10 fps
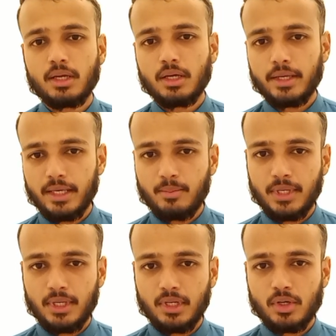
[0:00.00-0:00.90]
He
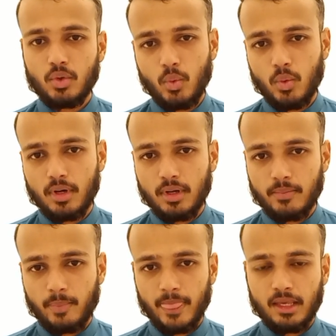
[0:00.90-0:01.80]
mean huwa
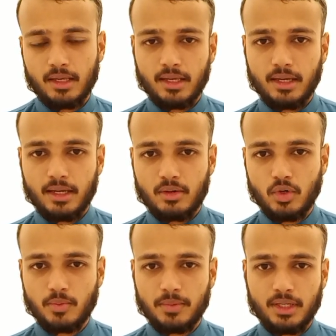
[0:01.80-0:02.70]
and
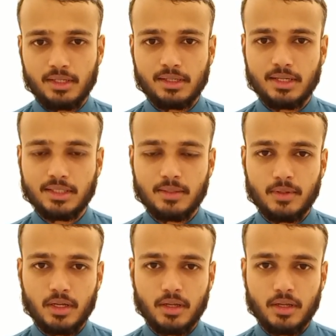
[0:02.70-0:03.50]
wrote mean kataba.